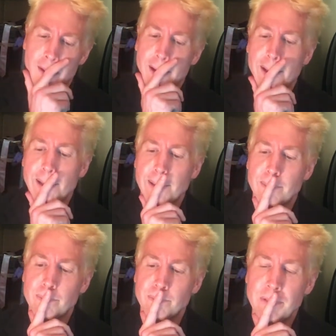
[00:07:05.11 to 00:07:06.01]

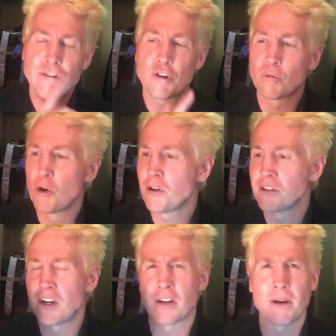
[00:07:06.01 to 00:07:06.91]
Um, maybe Joe Rogan
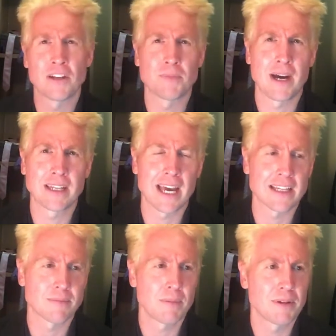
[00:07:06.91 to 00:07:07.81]
talk about his
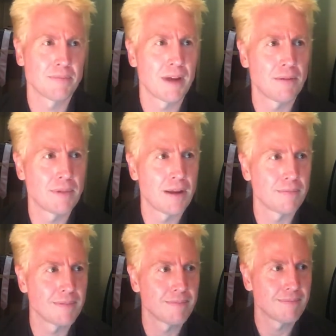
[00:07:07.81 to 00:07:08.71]
podcast. Maybe I'll, I'll,
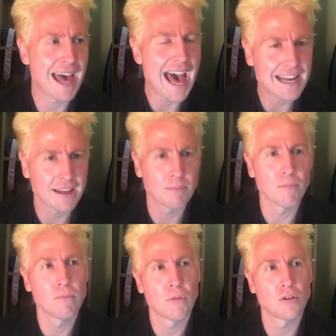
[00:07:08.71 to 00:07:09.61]
I'll at
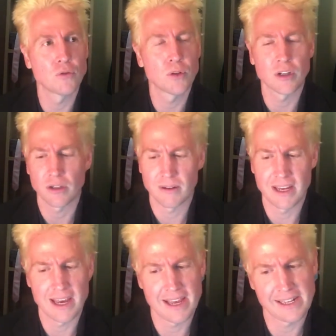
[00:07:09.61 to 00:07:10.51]
him on Twitter.
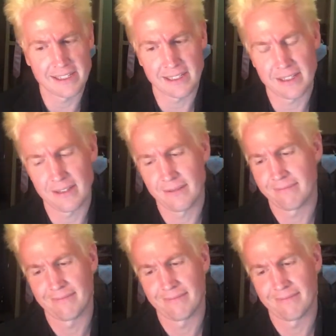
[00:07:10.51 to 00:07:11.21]
It's eh,